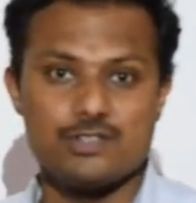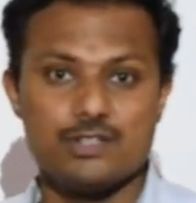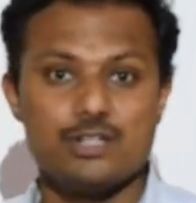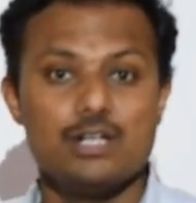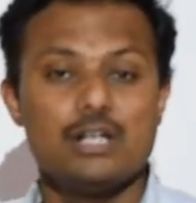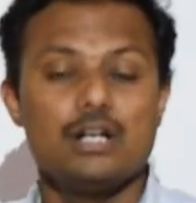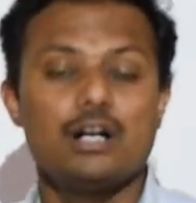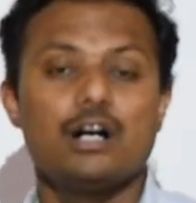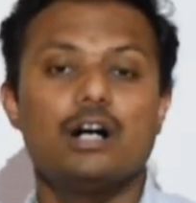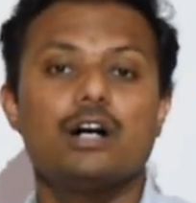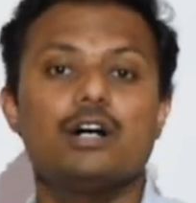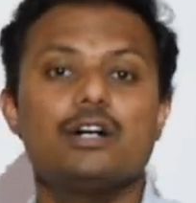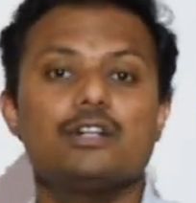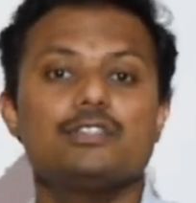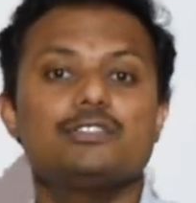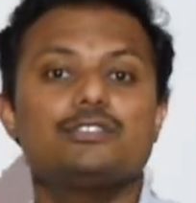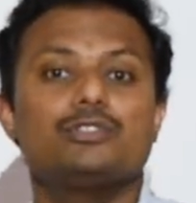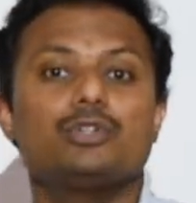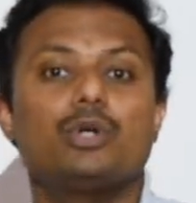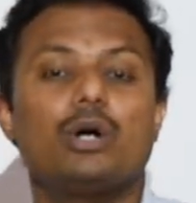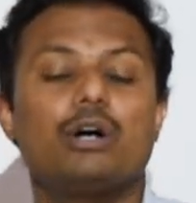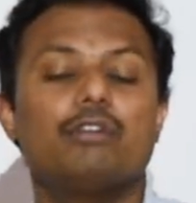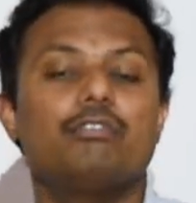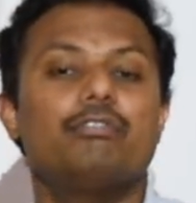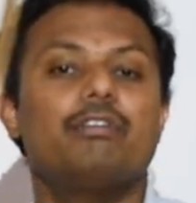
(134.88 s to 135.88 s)
us
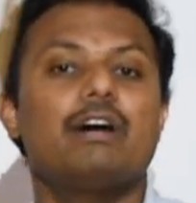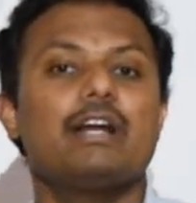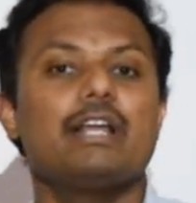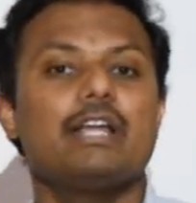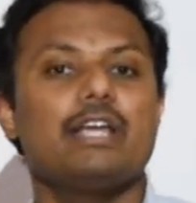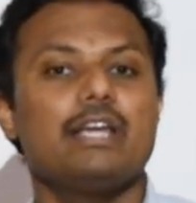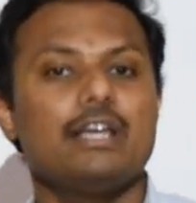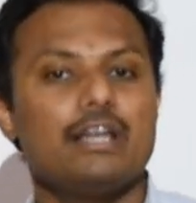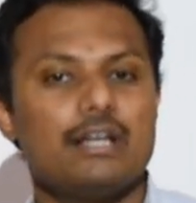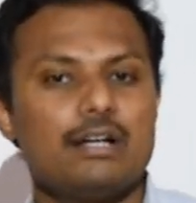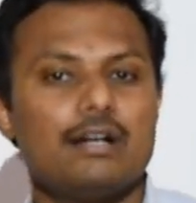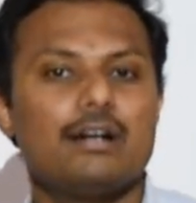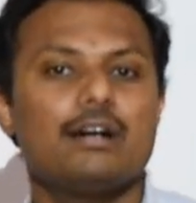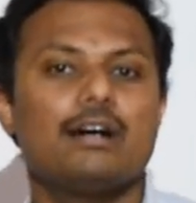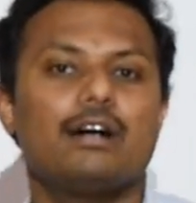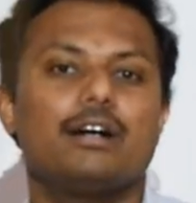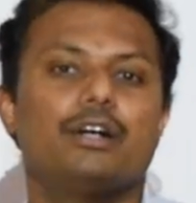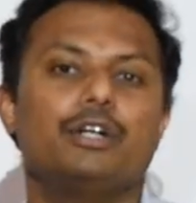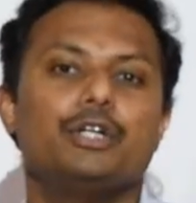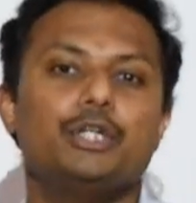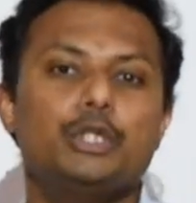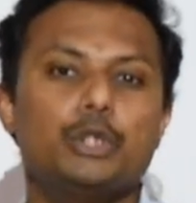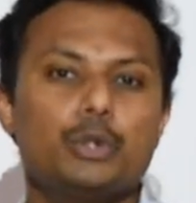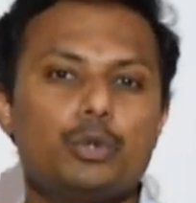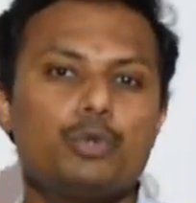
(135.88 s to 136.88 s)
to a very
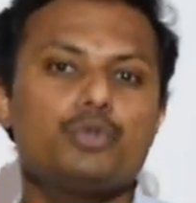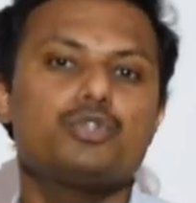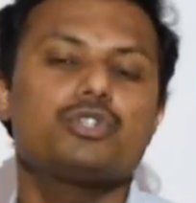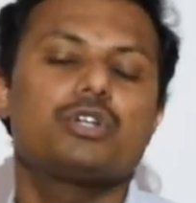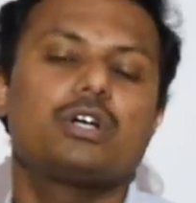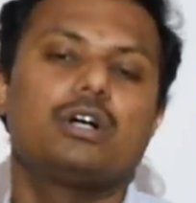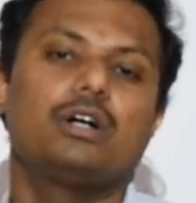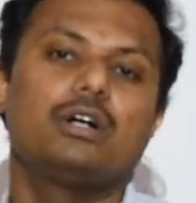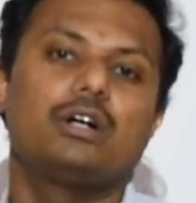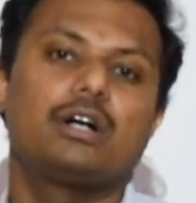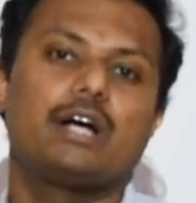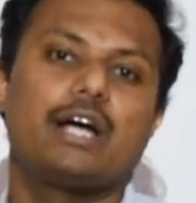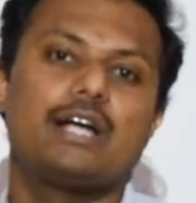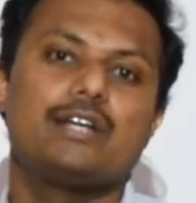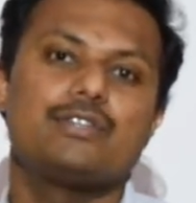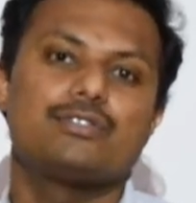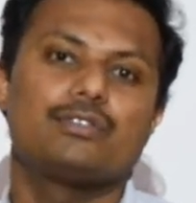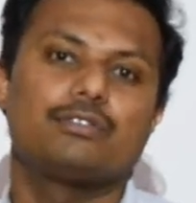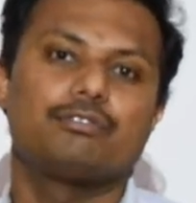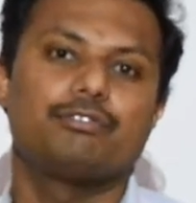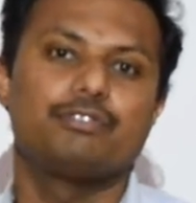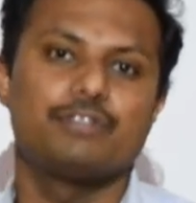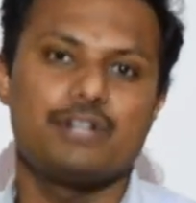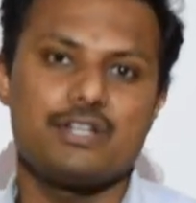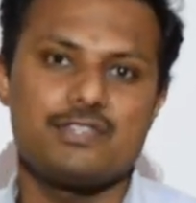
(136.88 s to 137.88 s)
huge kinds
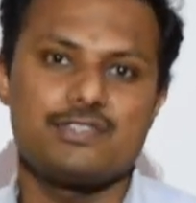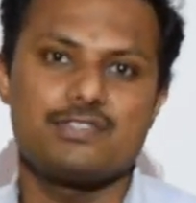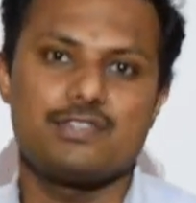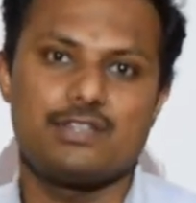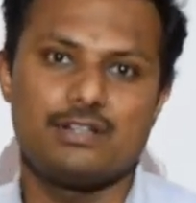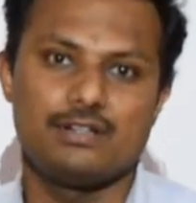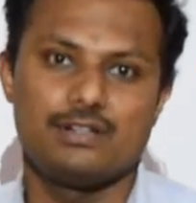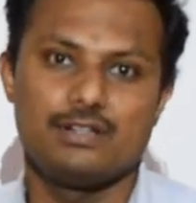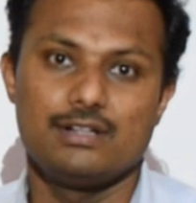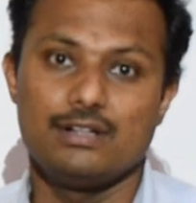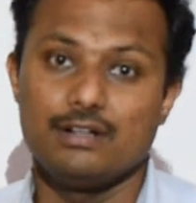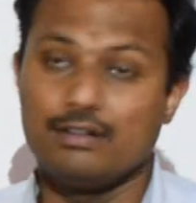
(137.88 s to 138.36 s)
of risk,